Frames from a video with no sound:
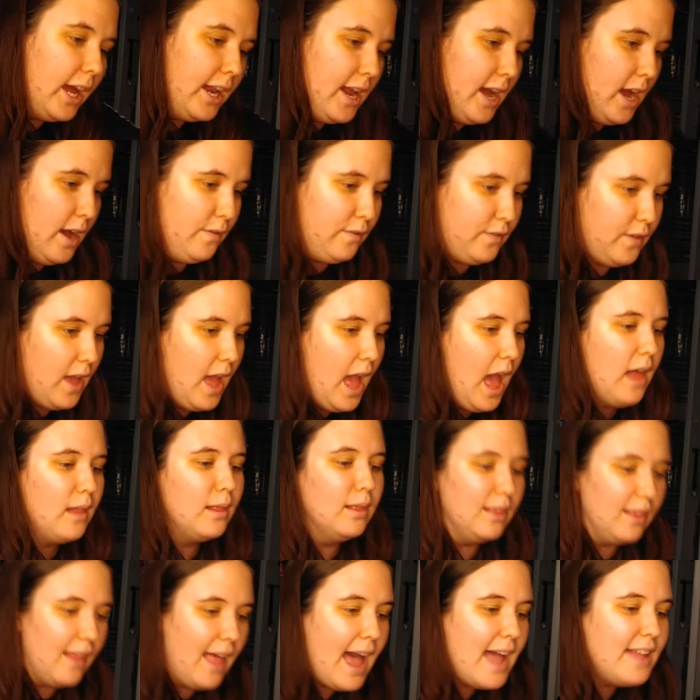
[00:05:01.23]
enough.
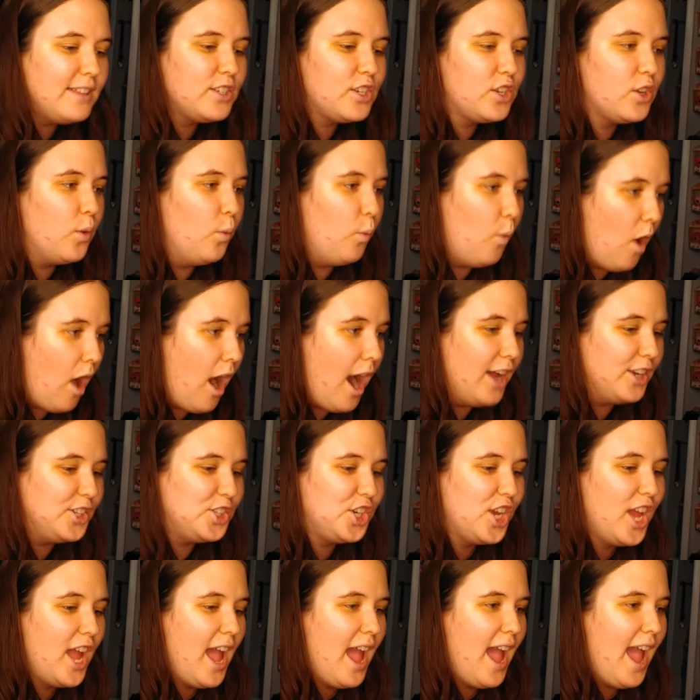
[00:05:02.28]
Let's
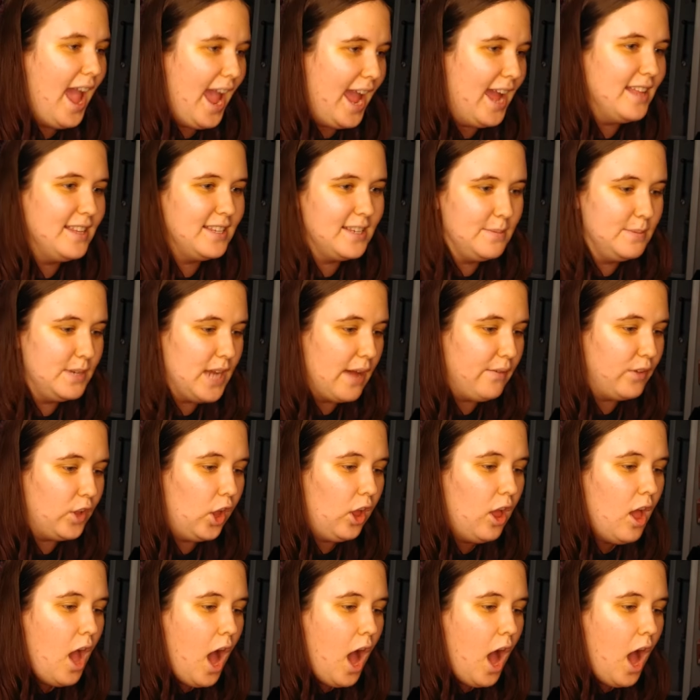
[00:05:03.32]
watch Handsome Devil.